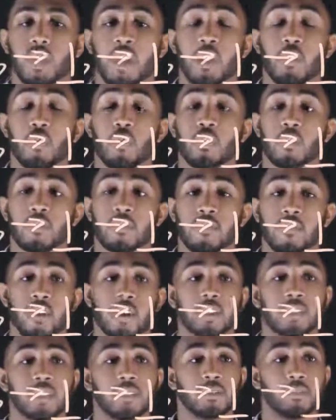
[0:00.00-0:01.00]
in order
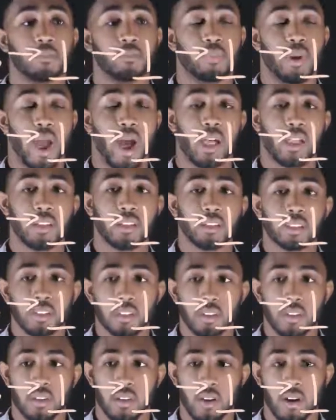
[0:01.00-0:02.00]
for us to
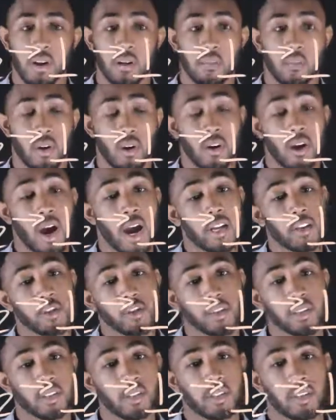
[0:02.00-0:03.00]
balance our
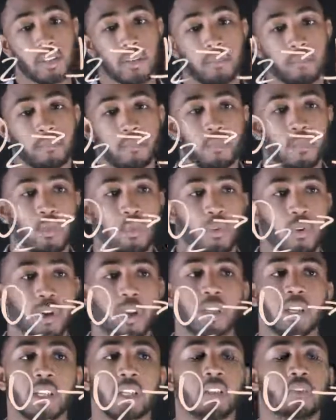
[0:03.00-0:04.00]
hydrogens, we're
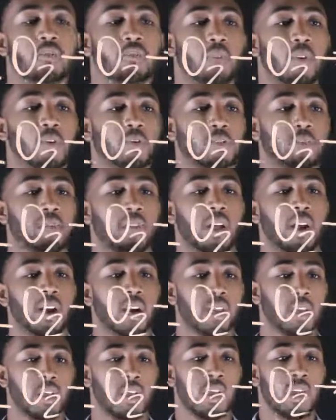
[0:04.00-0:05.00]
going to need to
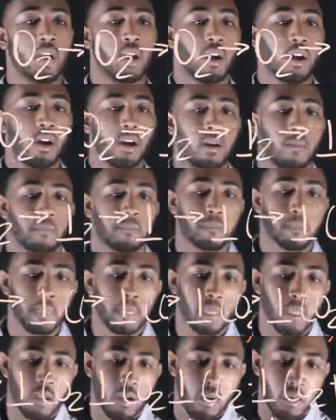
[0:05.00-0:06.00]
multiply
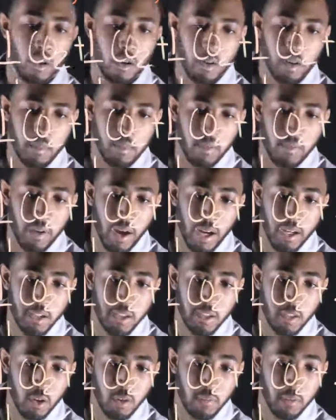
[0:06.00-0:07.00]
our number of
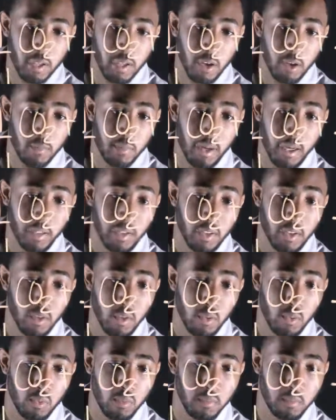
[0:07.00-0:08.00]
hydrogens over here by
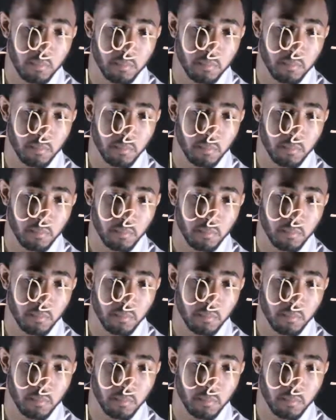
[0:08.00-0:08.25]
2